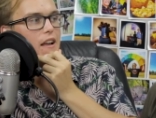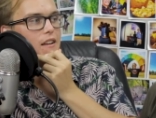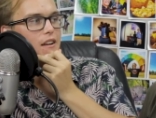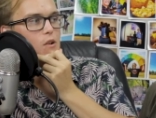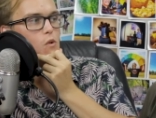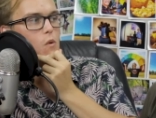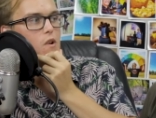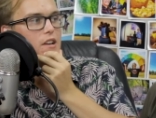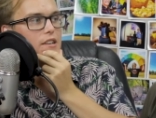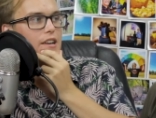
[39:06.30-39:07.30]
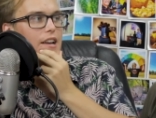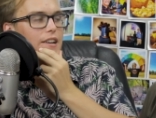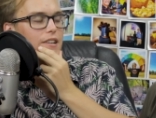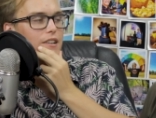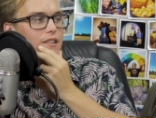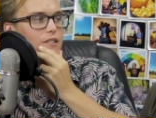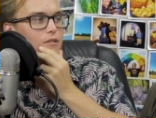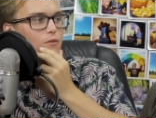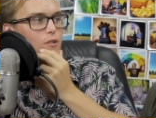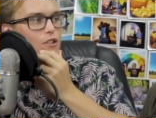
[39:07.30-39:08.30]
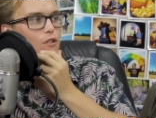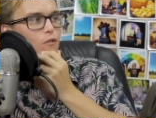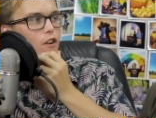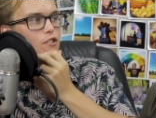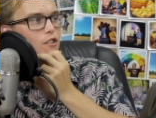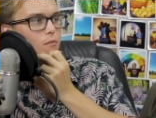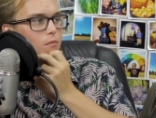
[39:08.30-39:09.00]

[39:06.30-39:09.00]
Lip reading: guy and one white guy had a really good friendship,